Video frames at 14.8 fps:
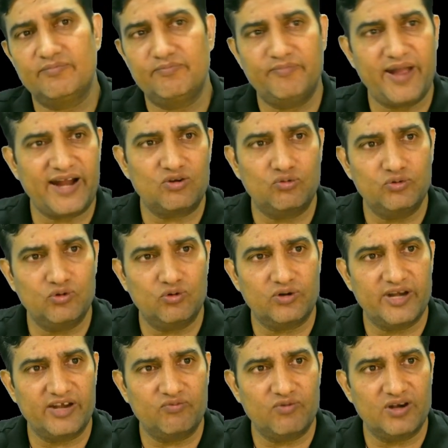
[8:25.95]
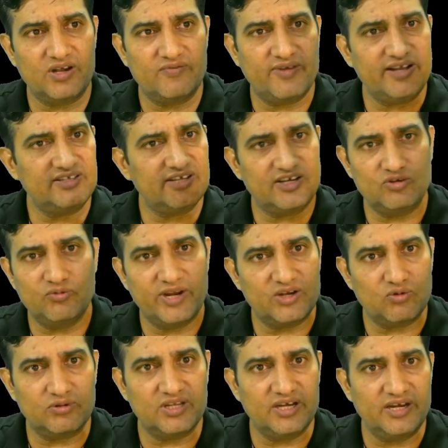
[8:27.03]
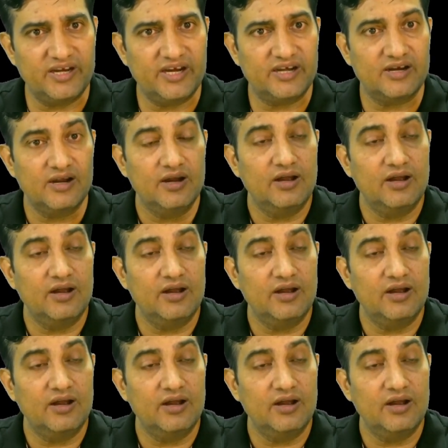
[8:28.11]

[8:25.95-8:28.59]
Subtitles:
back to your network device and you get authenticate.